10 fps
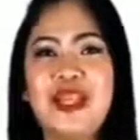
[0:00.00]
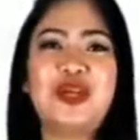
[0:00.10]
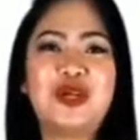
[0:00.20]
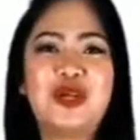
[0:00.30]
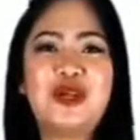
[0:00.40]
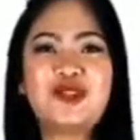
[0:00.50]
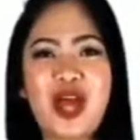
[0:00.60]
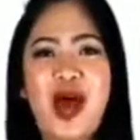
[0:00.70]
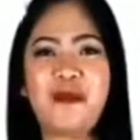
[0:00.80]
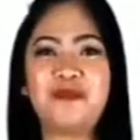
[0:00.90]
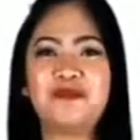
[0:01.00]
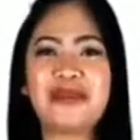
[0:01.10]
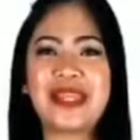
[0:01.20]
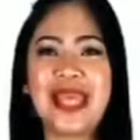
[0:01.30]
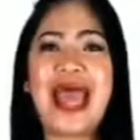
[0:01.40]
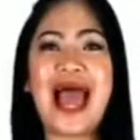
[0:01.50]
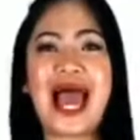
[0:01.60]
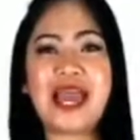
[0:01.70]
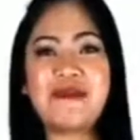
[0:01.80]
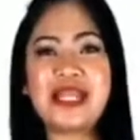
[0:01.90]
Good job! I
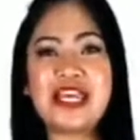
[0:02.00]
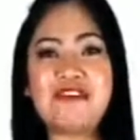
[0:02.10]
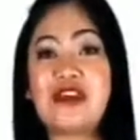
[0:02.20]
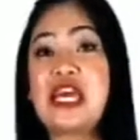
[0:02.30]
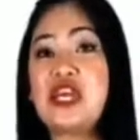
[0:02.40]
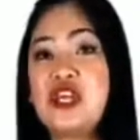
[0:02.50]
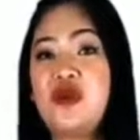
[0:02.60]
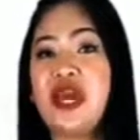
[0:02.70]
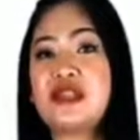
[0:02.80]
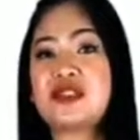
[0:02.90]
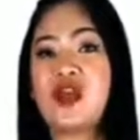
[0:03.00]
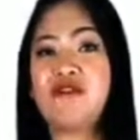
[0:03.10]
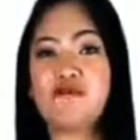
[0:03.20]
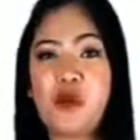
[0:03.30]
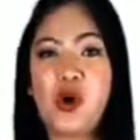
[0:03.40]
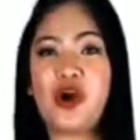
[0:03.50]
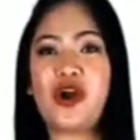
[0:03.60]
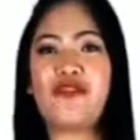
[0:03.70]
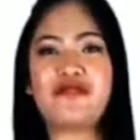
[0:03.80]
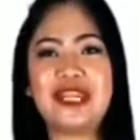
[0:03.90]
believe you can solve more
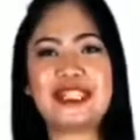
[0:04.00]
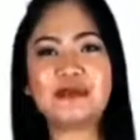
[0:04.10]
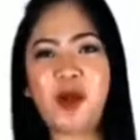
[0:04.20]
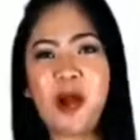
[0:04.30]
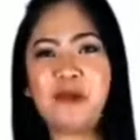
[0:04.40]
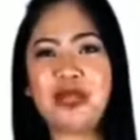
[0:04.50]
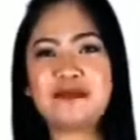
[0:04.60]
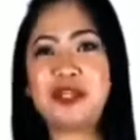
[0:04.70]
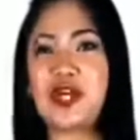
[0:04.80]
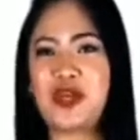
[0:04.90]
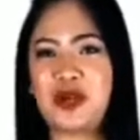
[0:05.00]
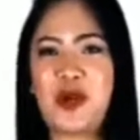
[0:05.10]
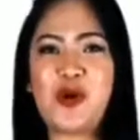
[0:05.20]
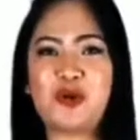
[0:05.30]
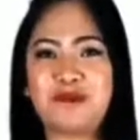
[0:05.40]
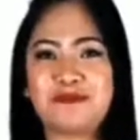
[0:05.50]
of these problems on your own.